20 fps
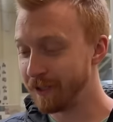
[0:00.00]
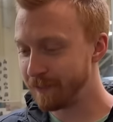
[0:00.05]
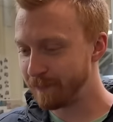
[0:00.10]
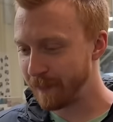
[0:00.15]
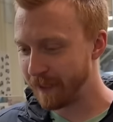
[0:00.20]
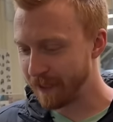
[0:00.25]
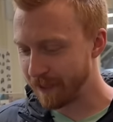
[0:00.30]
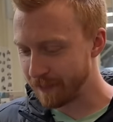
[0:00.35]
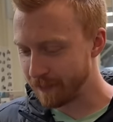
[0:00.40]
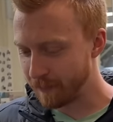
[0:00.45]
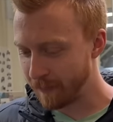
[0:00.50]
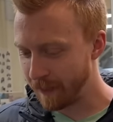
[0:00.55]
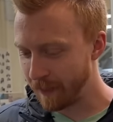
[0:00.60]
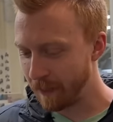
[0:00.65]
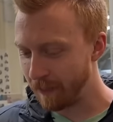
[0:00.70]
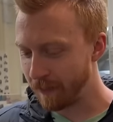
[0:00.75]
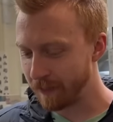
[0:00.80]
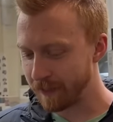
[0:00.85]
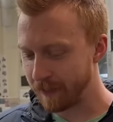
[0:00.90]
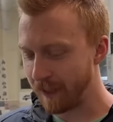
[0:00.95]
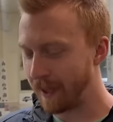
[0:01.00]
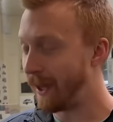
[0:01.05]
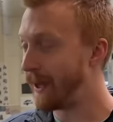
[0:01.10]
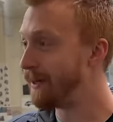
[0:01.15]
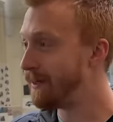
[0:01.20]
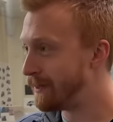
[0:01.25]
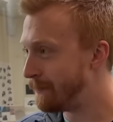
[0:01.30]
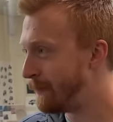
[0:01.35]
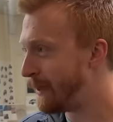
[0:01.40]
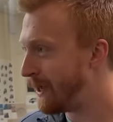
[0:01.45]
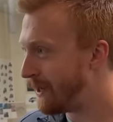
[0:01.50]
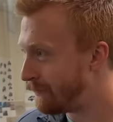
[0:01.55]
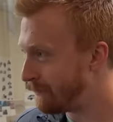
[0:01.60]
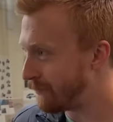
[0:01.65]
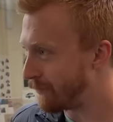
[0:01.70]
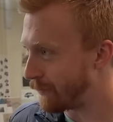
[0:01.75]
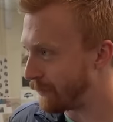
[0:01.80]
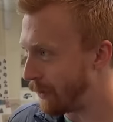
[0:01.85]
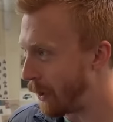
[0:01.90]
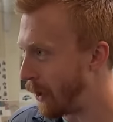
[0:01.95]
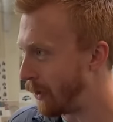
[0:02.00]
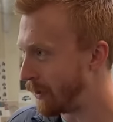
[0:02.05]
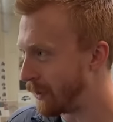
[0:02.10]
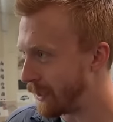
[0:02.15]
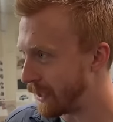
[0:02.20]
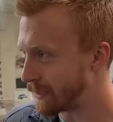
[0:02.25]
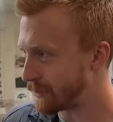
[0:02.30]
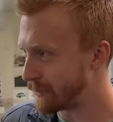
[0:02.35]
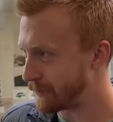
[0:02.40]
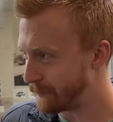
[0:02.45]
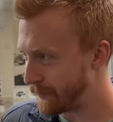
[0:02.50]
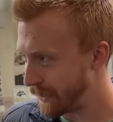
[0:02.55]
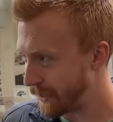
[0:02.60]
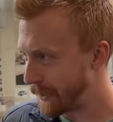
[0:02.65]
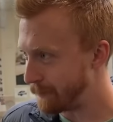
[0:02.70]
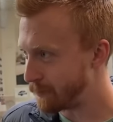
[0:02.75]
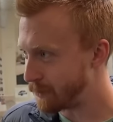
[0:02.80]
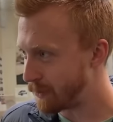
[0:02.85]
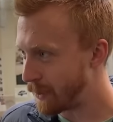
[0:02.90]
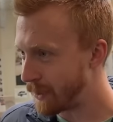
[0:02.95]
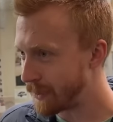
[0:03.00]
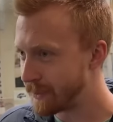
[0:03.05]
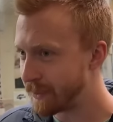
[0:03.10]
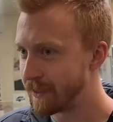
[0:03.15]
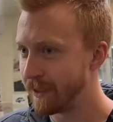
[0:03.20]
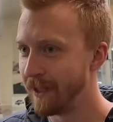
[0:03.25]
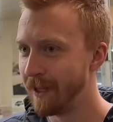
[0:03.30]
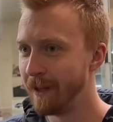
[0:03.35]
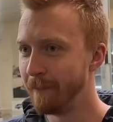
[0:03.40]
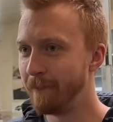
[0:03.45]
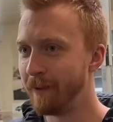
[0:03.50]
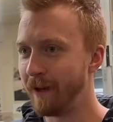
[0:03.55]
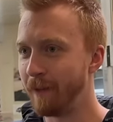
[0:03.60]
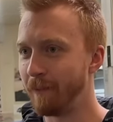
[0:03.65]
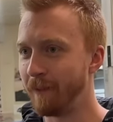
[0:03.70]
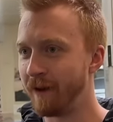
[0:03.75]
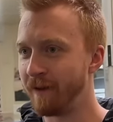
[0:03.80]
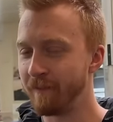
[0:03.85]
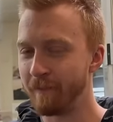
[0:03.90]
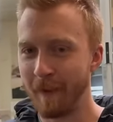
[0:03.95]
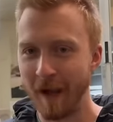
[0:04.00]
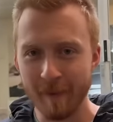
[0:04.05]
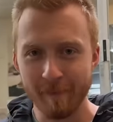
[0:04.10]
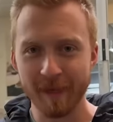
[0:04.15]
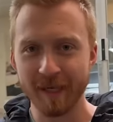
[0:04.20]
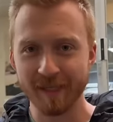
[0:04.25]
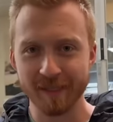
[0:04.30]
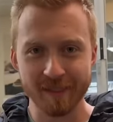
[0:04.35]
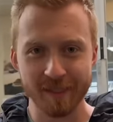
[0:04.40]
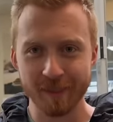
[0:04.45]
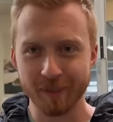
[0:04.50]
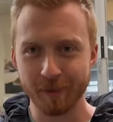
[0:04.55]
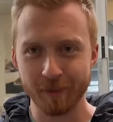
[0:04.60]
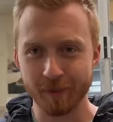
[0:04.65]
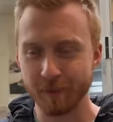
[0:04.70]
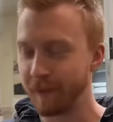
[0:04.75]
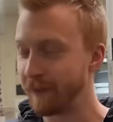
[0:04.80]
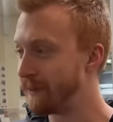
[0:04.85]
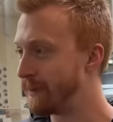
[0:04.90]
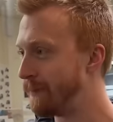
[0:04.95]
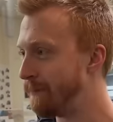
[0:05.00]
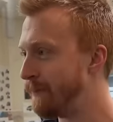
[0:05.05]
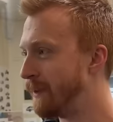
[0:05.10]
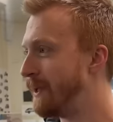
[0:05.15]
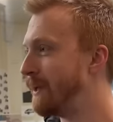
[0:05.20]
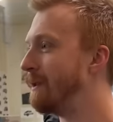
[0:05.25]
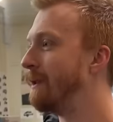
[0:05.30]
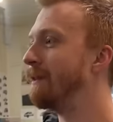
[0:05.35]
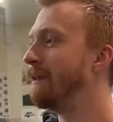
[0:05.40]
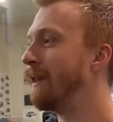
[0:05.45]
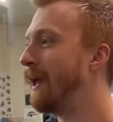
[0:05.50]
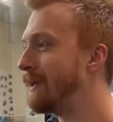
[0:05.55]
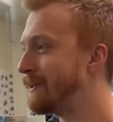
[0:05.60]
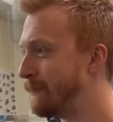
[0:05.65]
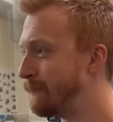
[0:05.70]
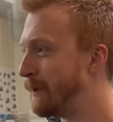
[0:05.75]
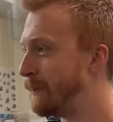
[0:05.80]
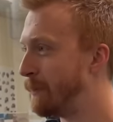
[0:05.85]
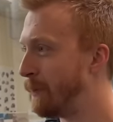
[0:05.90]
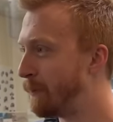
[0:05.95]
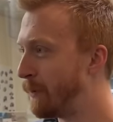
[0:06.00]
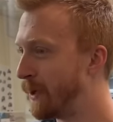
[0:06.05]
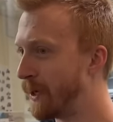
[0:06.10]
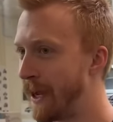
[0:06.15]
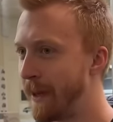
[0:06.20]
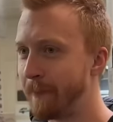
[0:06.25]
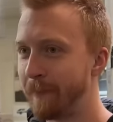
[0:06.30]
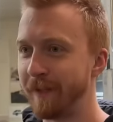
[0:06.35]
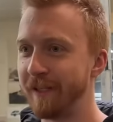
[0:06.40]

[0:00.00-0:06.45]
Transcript: because we know there's a lot of demand for all electric pickup trucks, but one of my biggest issues with them that lots of people bring up